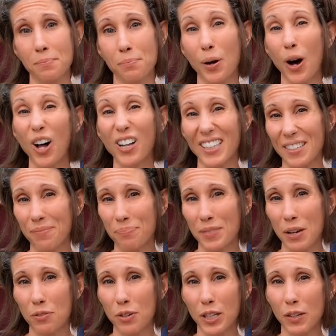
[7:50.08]
pollen.
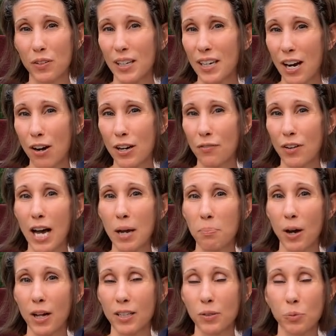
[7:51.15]
If you live in an area of high
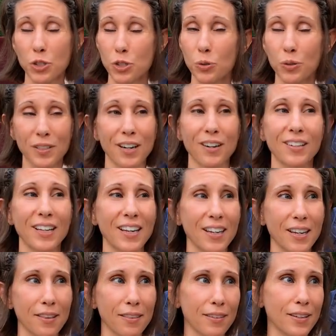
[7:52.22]
pollen, which North
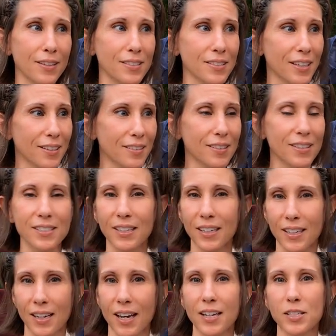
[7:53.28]
Carolina I think is like the
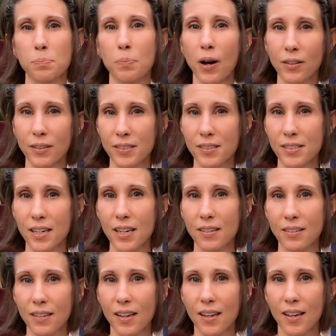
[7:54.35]
2nd highest pollen
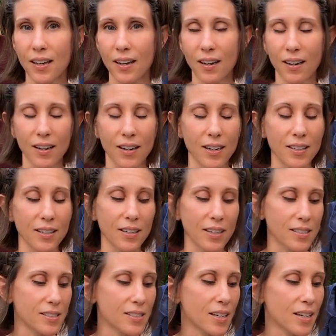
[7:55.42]
state in the
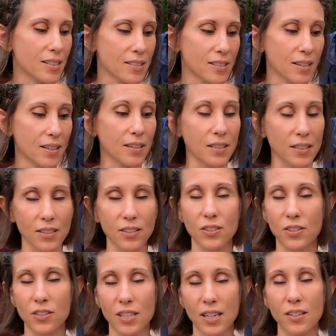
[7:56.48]
United States,
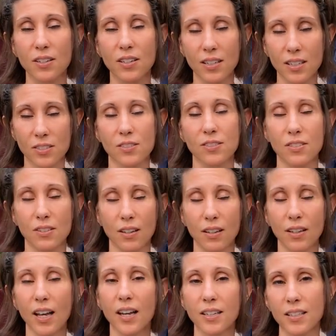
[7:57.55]
you can get
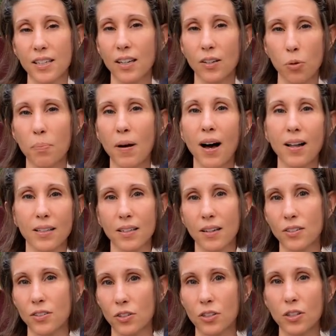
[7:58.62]
a lot of yellow pollen
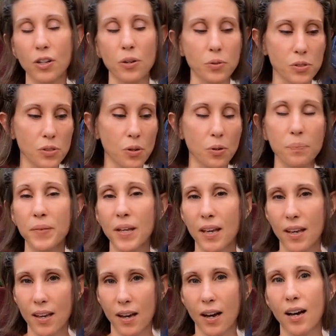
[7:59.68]
on your clothes. So
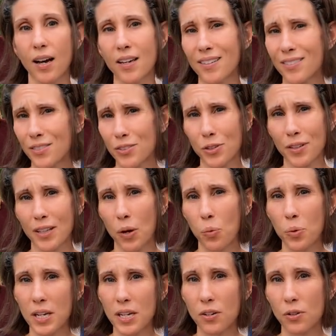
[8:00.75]
during that
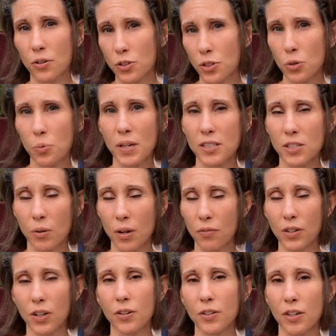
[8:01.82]
week or 2 weeks or
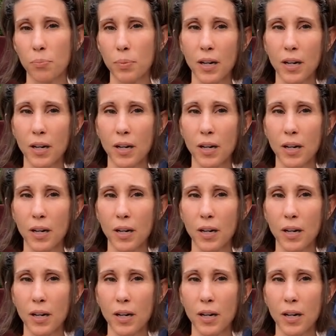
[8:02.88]
however long you have